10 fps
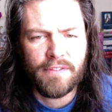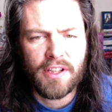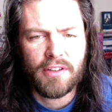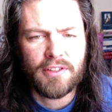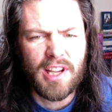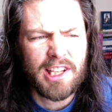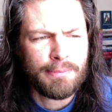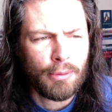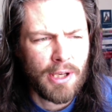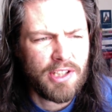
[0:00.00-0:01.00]
fears,
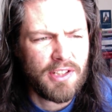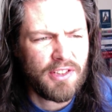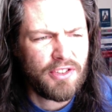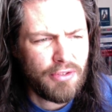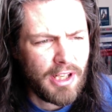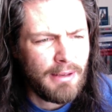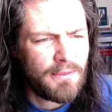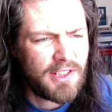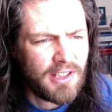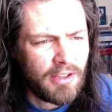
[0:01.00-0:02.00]
aspirations, dreams,
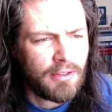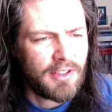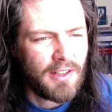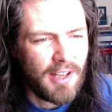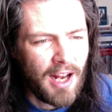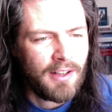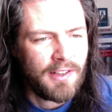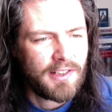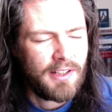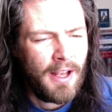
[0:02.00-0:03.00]
skills, and
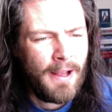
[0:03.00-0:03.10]
talents.